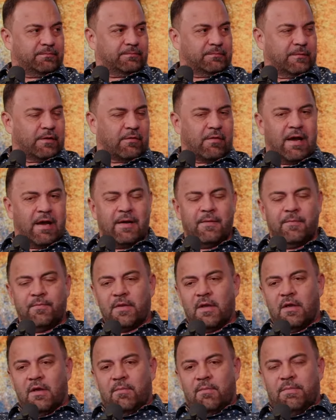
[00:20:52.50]
right?
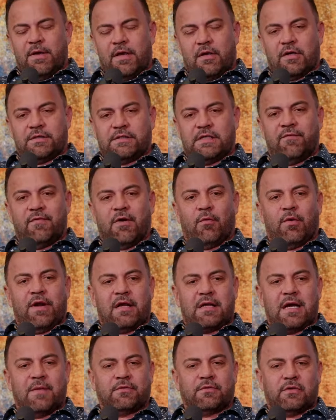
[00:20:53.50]
Because even when
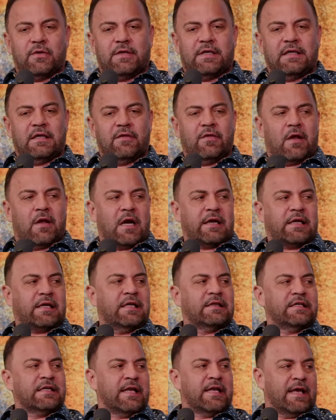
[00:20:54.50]
it comes to healing, there are
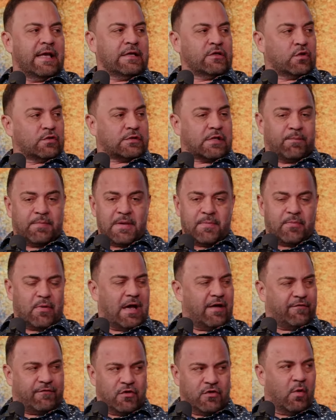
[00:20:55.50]
healing angels that people
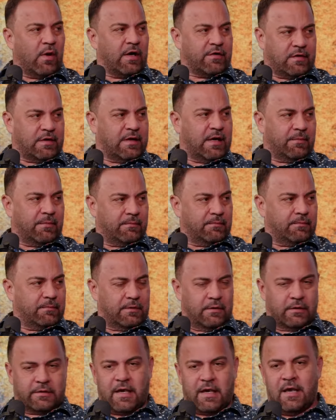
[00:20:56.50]
have no idea,
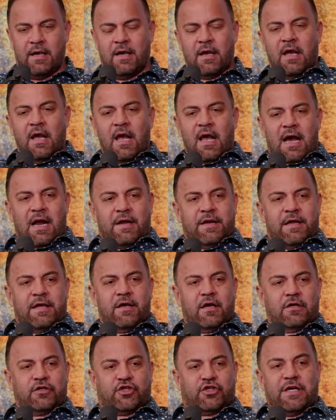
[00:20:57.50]
yeah. okay? And
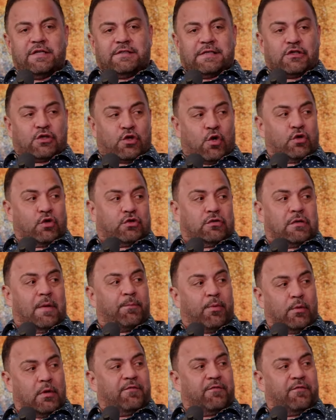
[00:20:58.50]
here, Jesus goes to the pool of